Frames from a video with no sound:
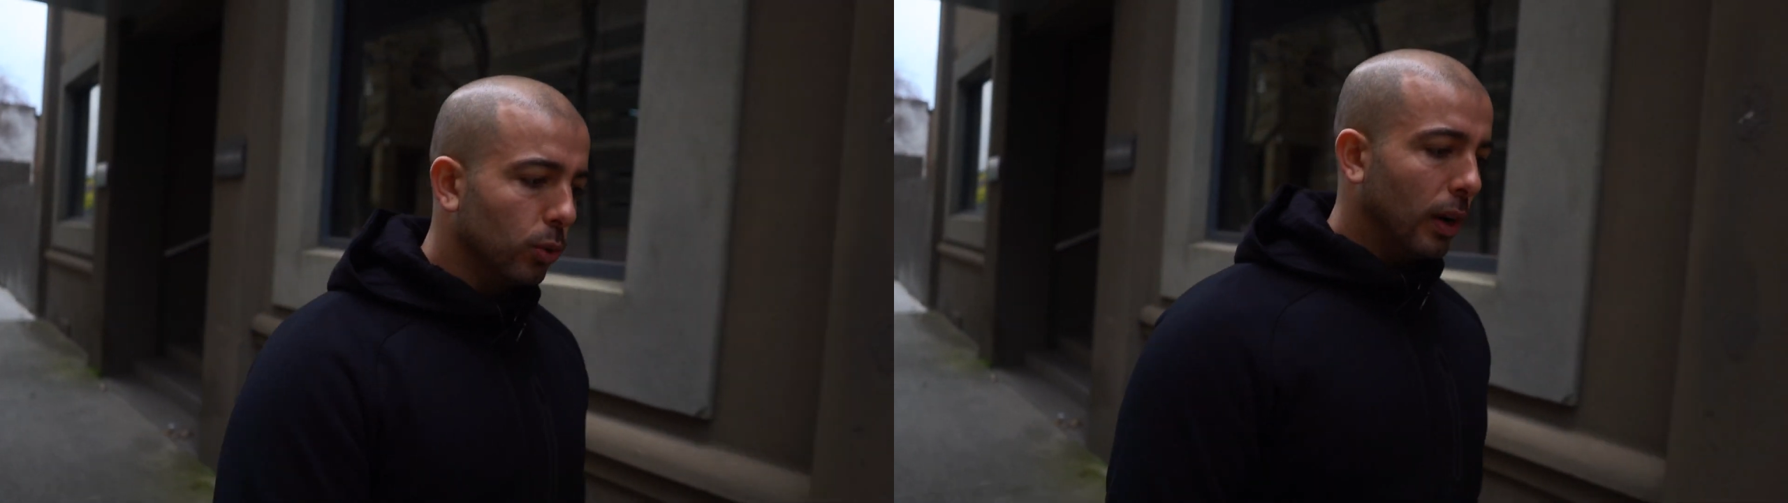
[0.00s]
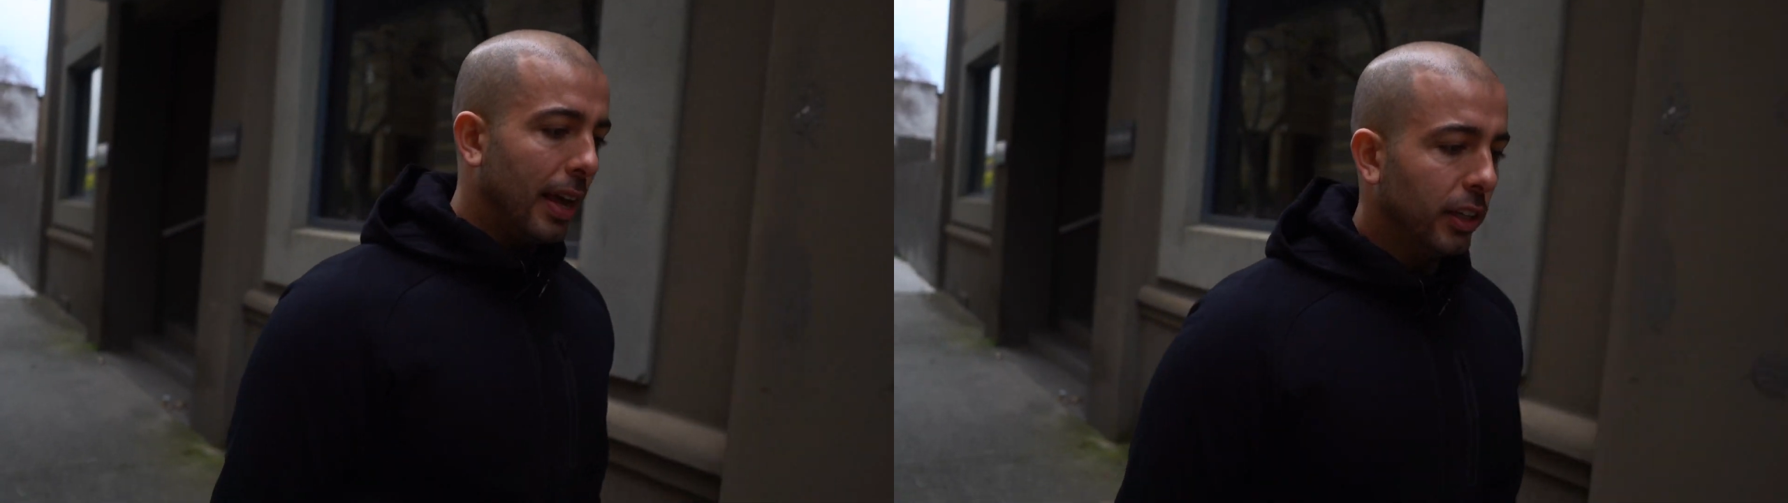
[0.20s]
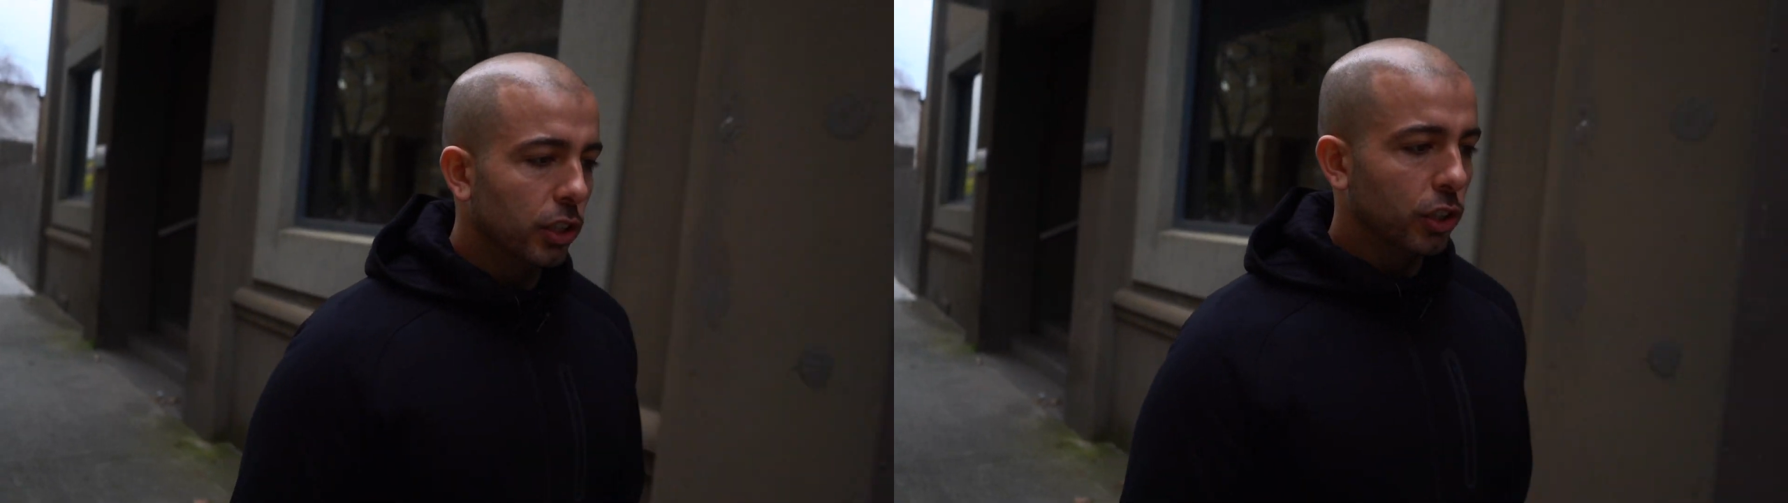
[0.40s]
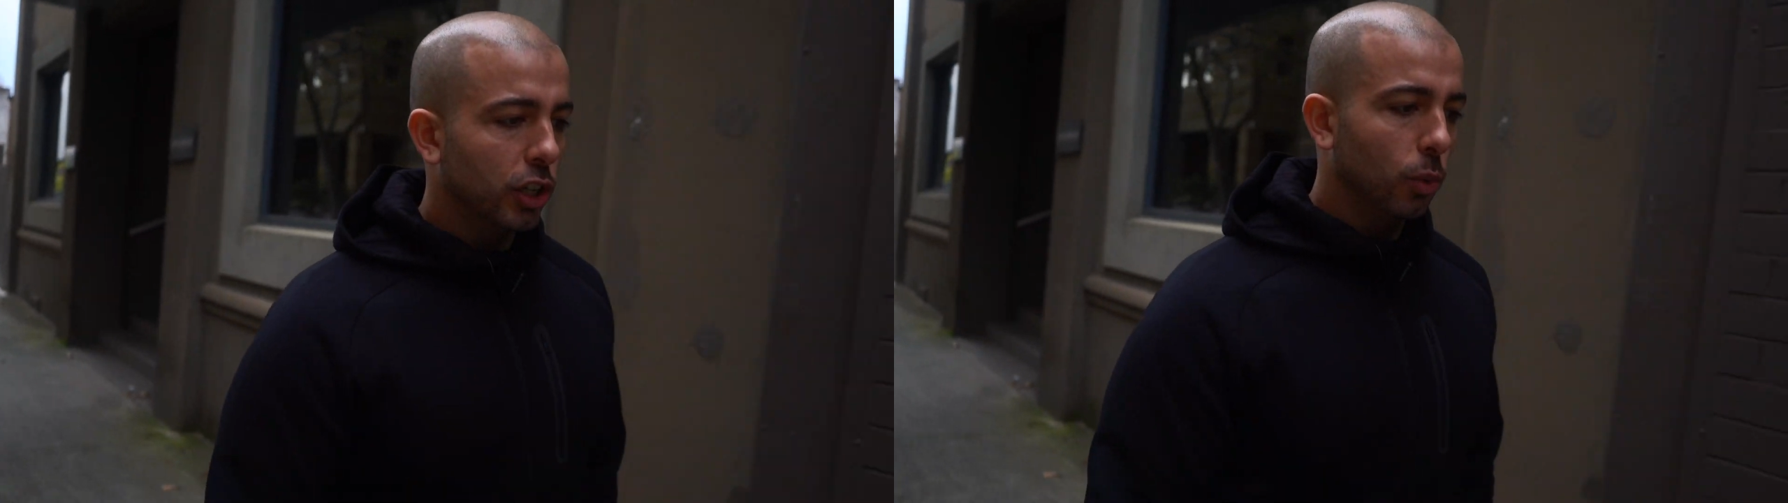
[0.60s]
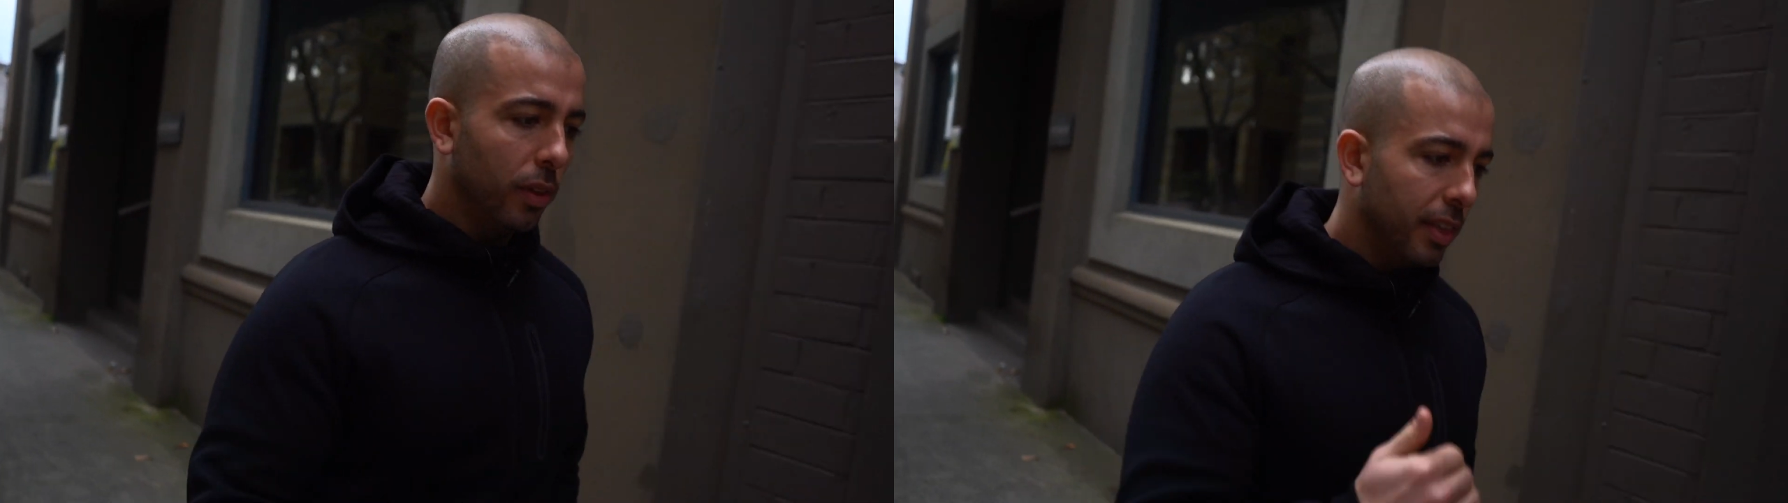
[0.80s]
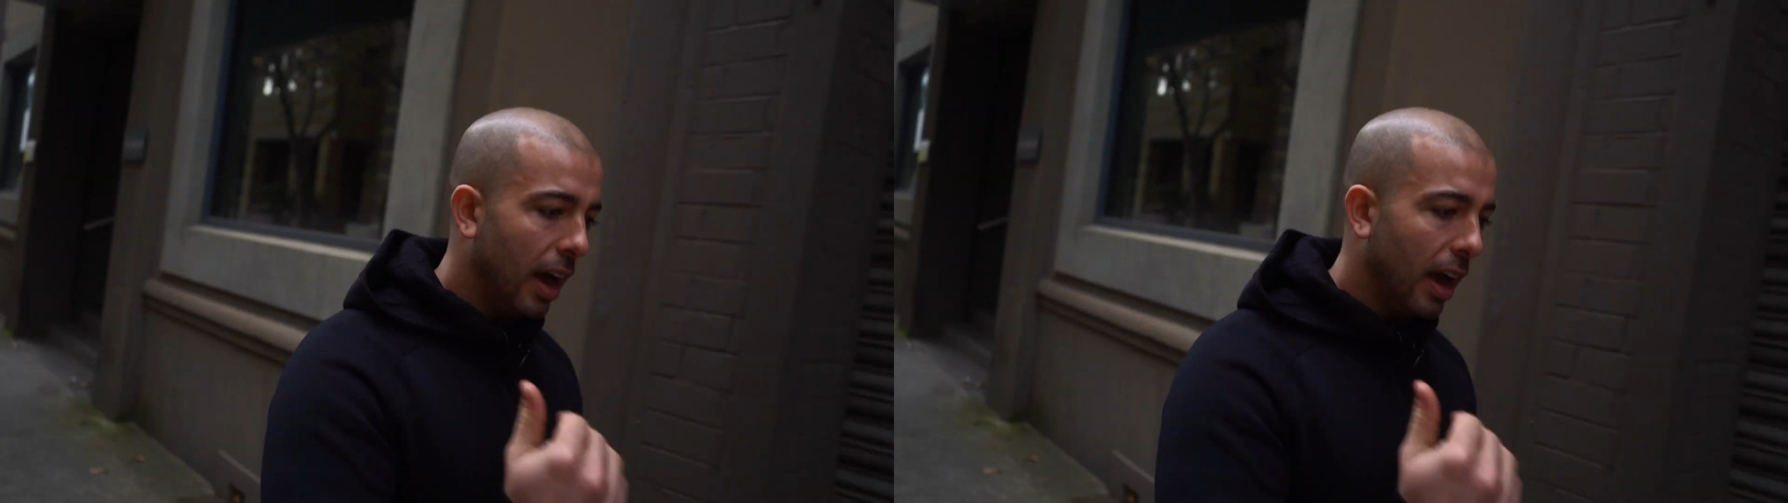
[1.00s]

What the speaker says: relationship with their